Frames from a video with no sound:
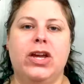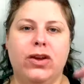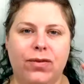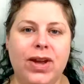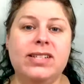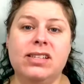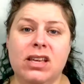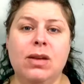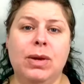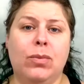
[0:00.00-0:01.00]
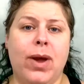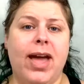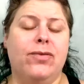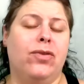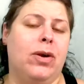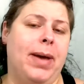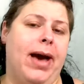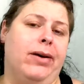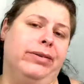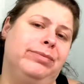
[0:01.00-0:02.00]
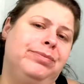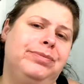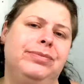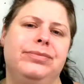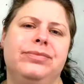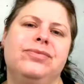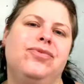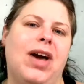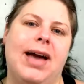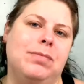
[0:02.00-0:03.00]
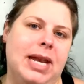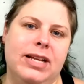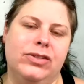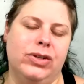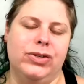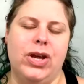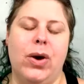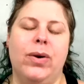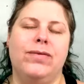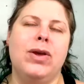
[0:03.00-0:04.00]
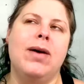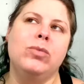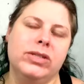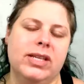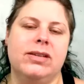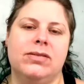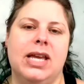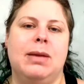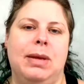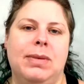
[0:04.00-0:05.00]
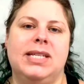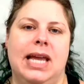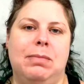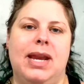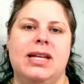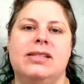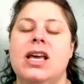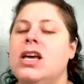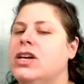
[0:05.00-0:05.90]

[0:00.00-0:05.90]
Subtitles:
Your face is going to be red for about 5 minutes or so. If you have more sensitive skin, maybe 10 minutes.